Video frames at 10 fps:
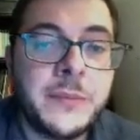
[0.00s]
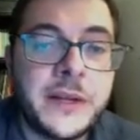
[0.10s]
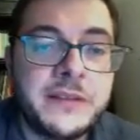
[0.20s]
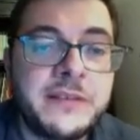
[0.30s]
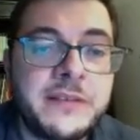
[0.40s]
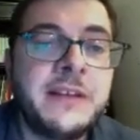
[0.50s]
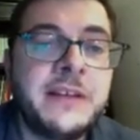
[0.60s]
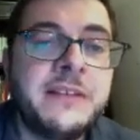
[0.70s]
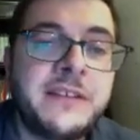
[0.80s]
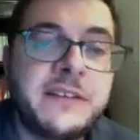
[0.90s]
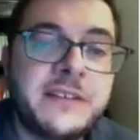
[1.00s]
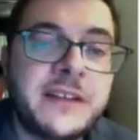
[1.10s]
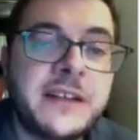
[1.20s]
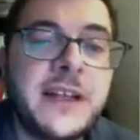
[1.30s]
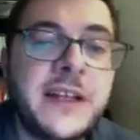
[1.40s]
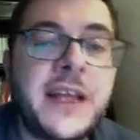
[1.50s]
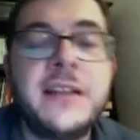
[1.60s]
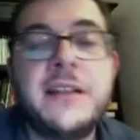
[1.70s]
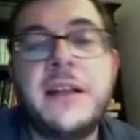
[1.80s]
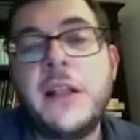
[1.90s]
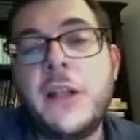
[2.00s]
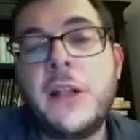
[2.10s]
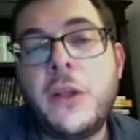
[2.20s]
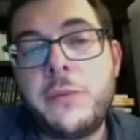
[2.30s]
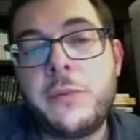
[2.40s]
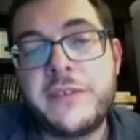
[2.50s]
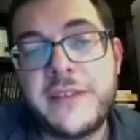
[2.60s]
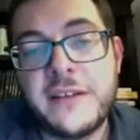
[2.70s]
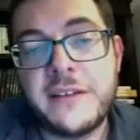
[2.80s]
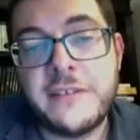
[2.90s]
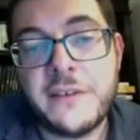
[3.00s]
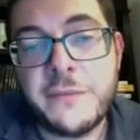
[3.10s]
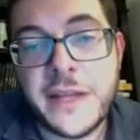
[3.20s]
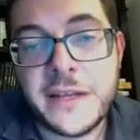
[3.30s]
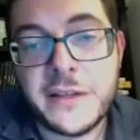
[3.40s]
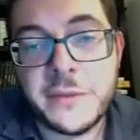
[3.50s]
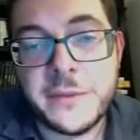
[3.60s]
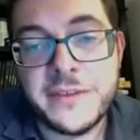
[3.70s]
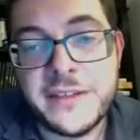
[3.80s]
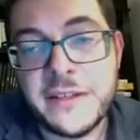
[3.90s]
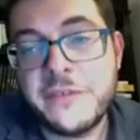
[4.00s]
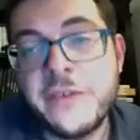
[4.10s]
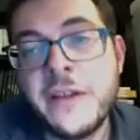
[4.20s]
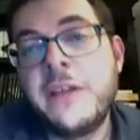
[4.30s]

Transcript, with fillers: but she still had a low percentage of lactobacillus.